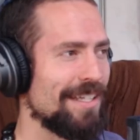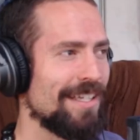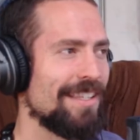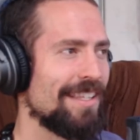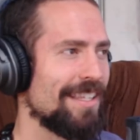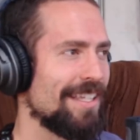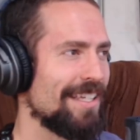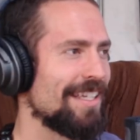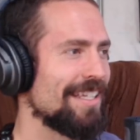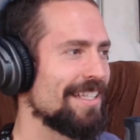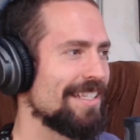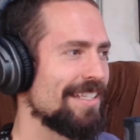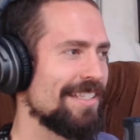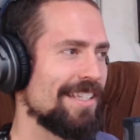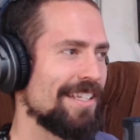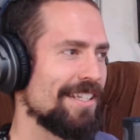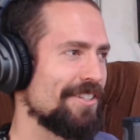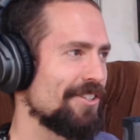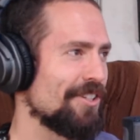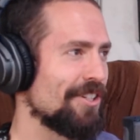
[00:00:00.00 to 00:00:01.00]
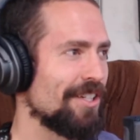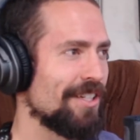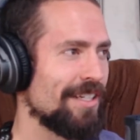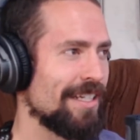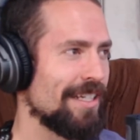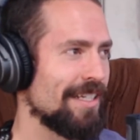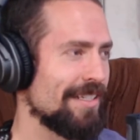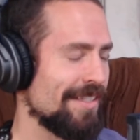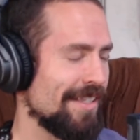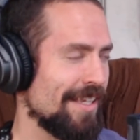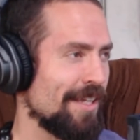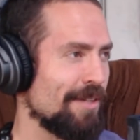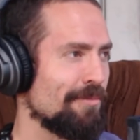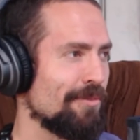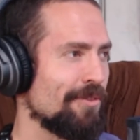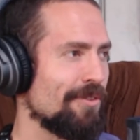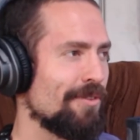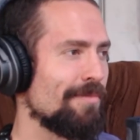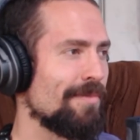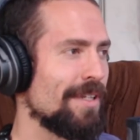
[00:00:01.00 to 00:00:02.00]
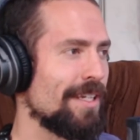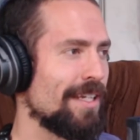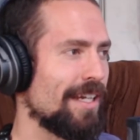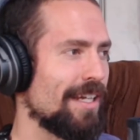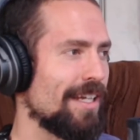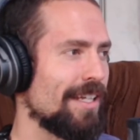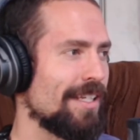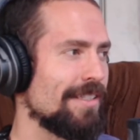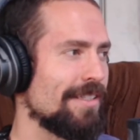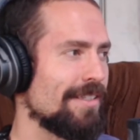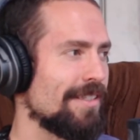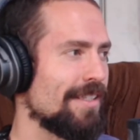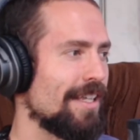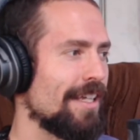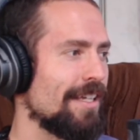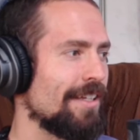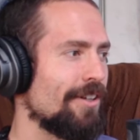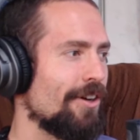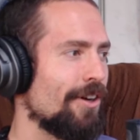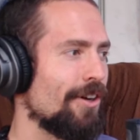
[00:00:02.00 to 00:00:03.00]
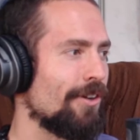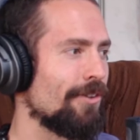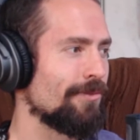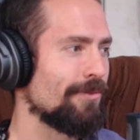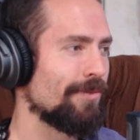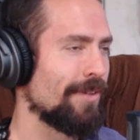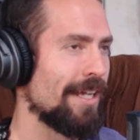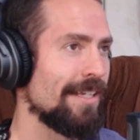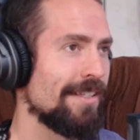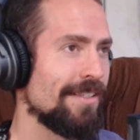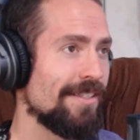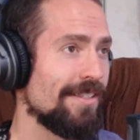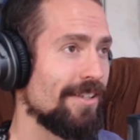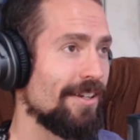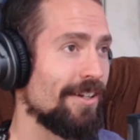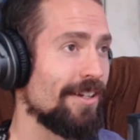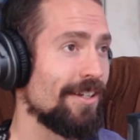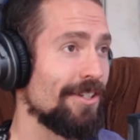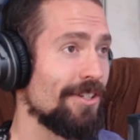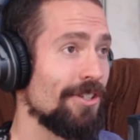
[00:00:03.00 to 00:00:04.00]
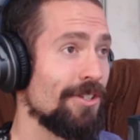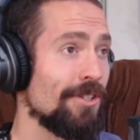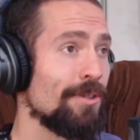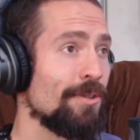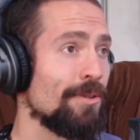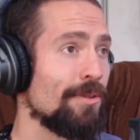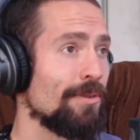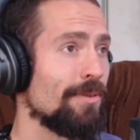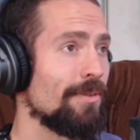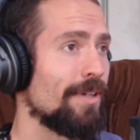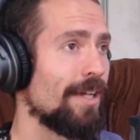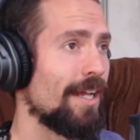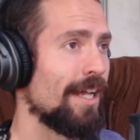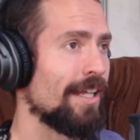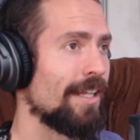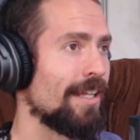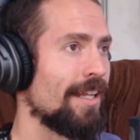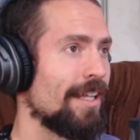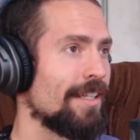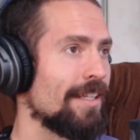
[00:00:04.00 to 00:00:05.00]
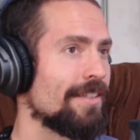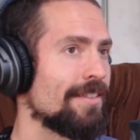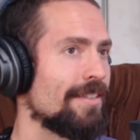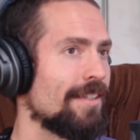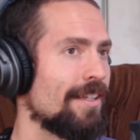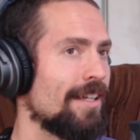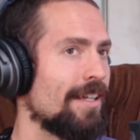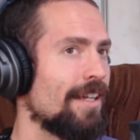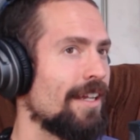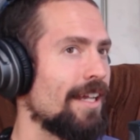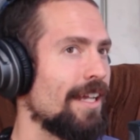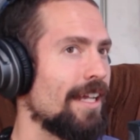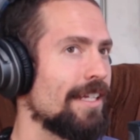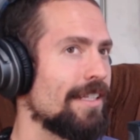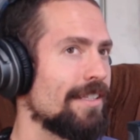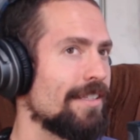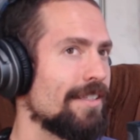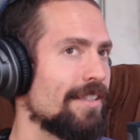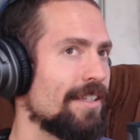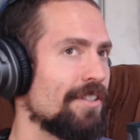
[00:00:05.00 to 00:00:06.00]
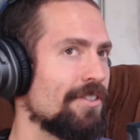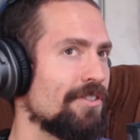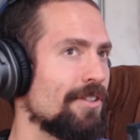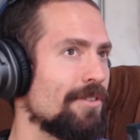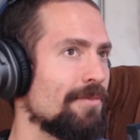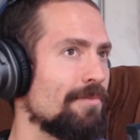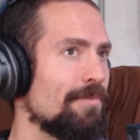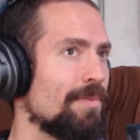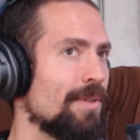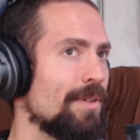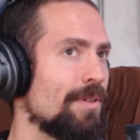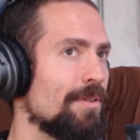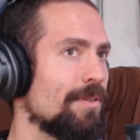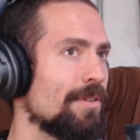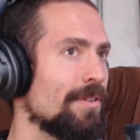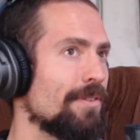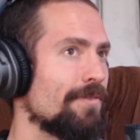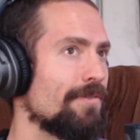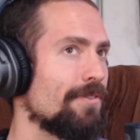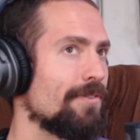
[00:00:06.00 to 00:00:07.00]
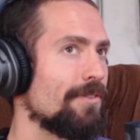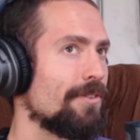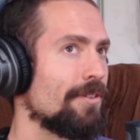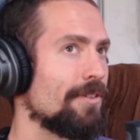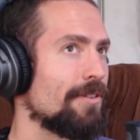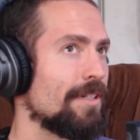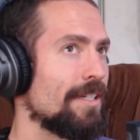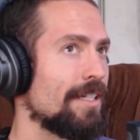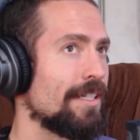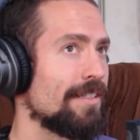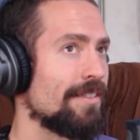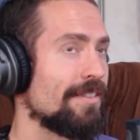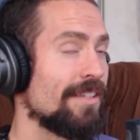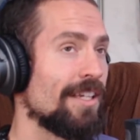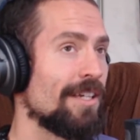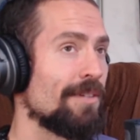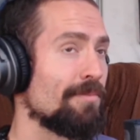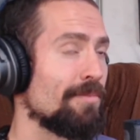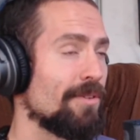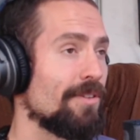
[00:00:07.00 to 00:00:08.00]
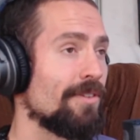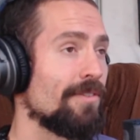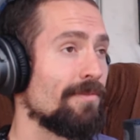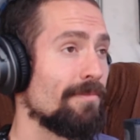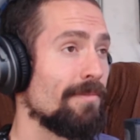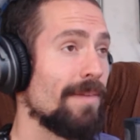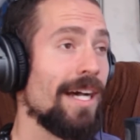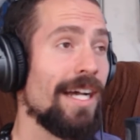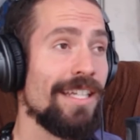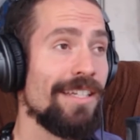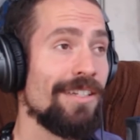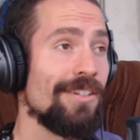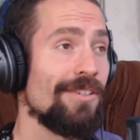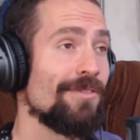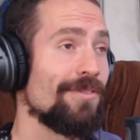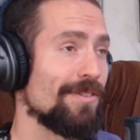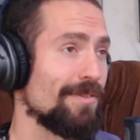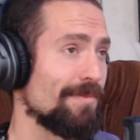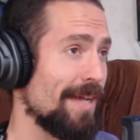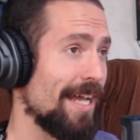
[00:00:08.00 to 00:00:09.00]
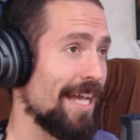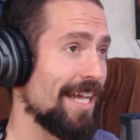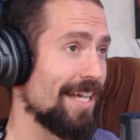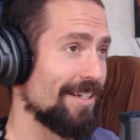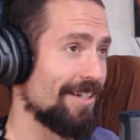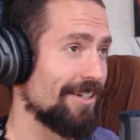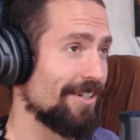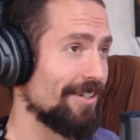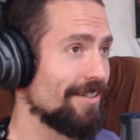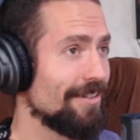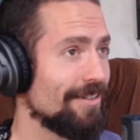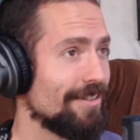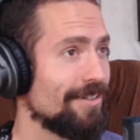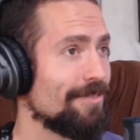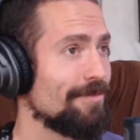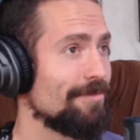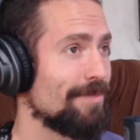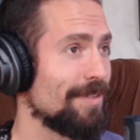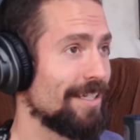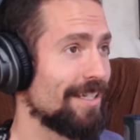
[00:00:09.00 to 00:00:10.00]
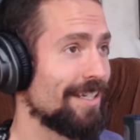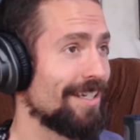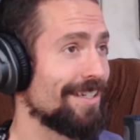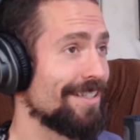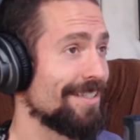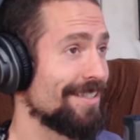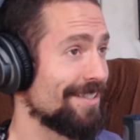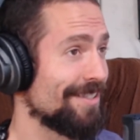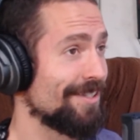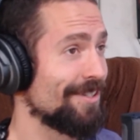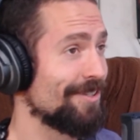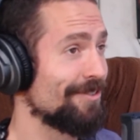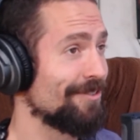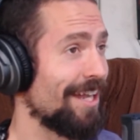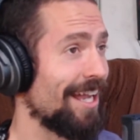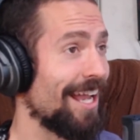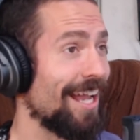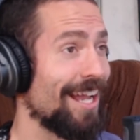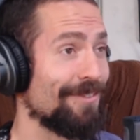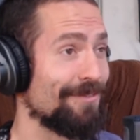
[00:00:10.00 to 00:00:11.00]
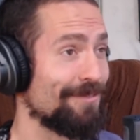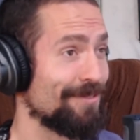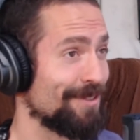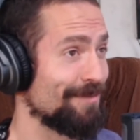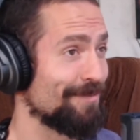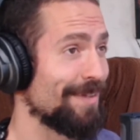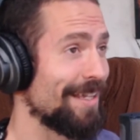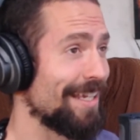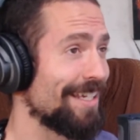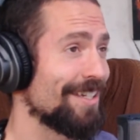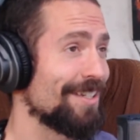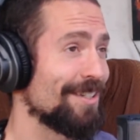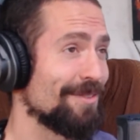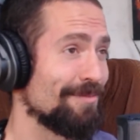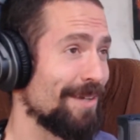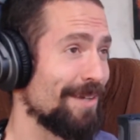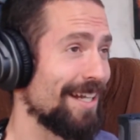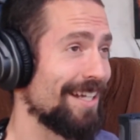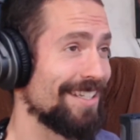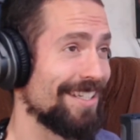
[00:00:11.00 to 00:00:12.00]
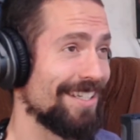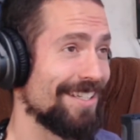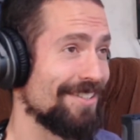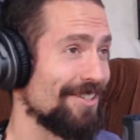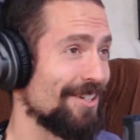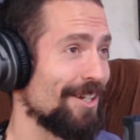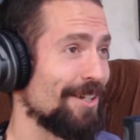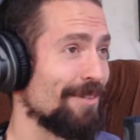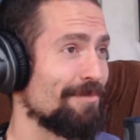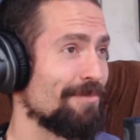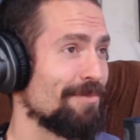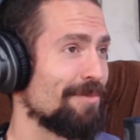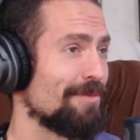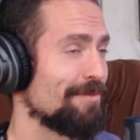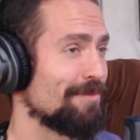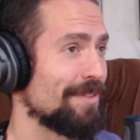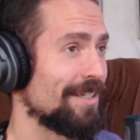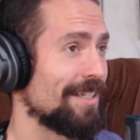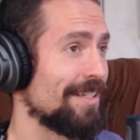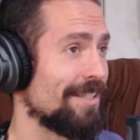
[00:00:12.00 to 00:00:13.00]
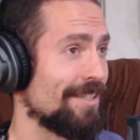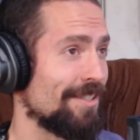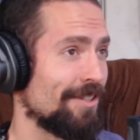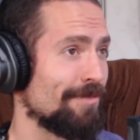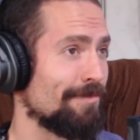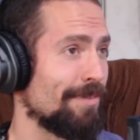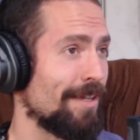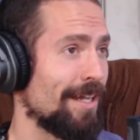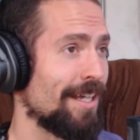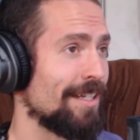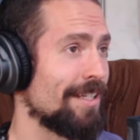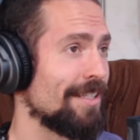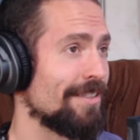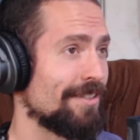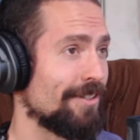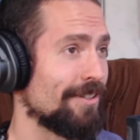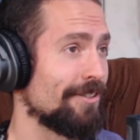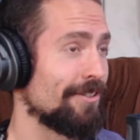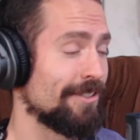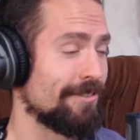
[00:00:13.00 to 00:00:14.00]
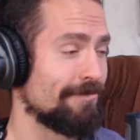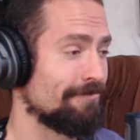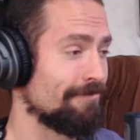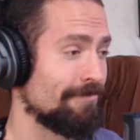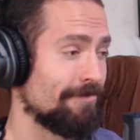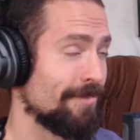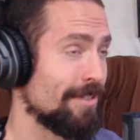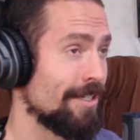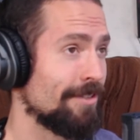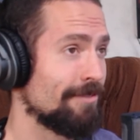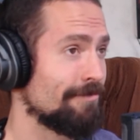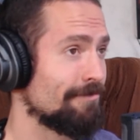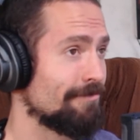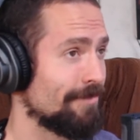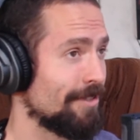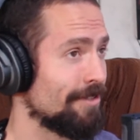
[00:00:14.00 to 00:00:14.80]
I think it's such a good example because it all rests on you. And it's such a beautiful example of mind over matter because you have to make your body jump because your body's going, no,